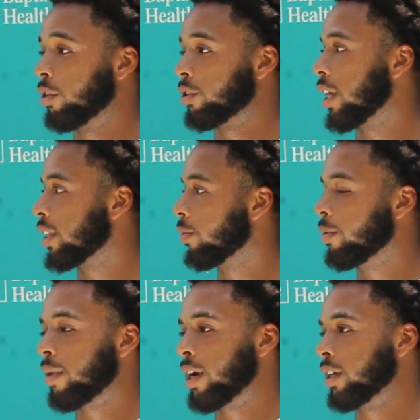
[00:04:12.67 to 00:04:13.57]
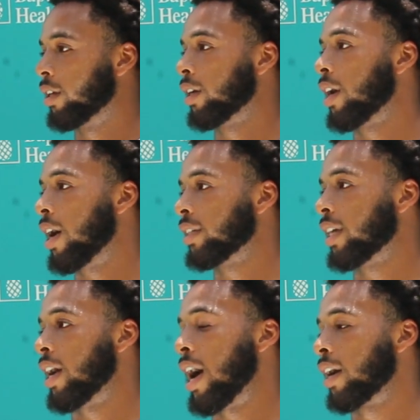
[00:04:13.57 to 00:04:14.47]
so I think we're riding good guys that
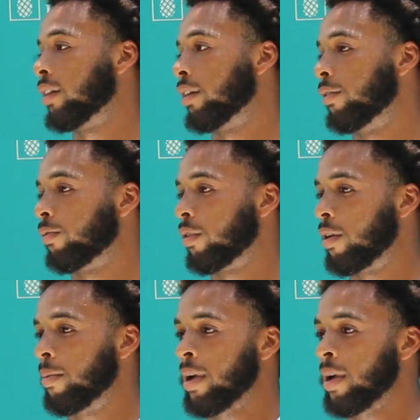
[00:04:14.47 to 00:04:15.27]
I can learn from,